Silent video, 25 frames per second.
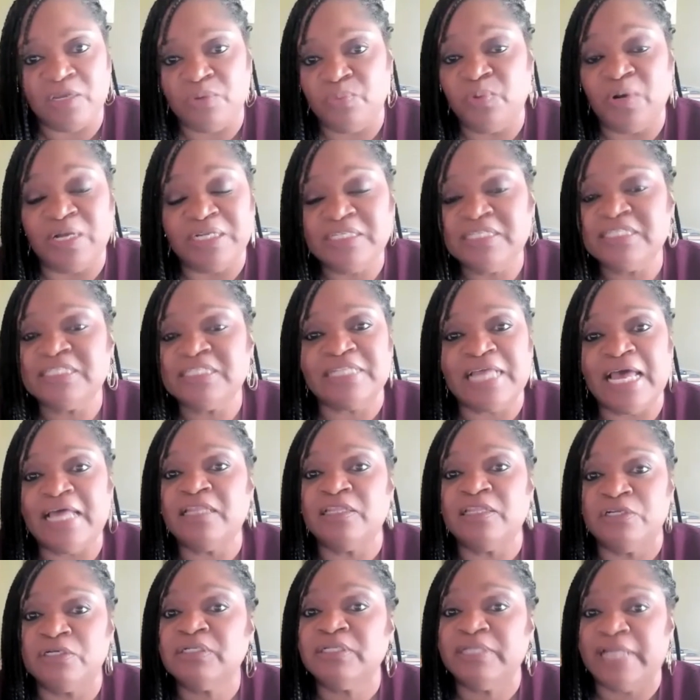What does that
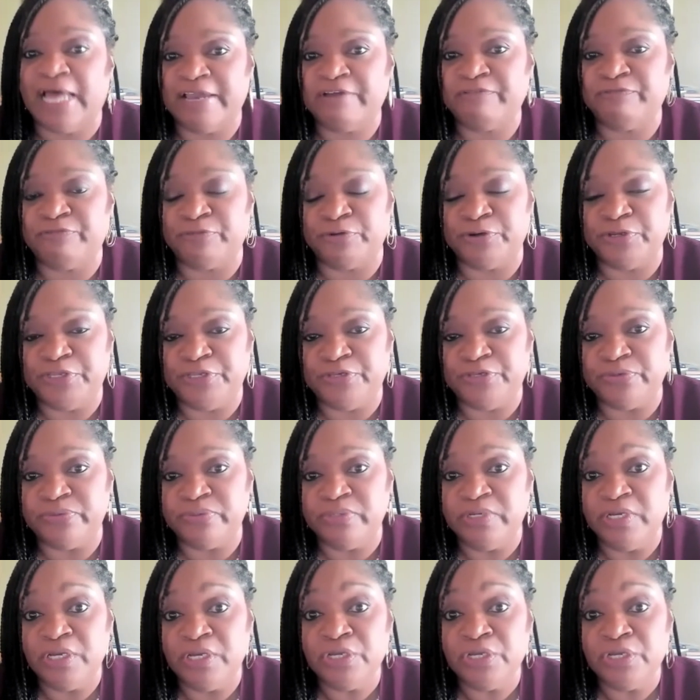look like for you?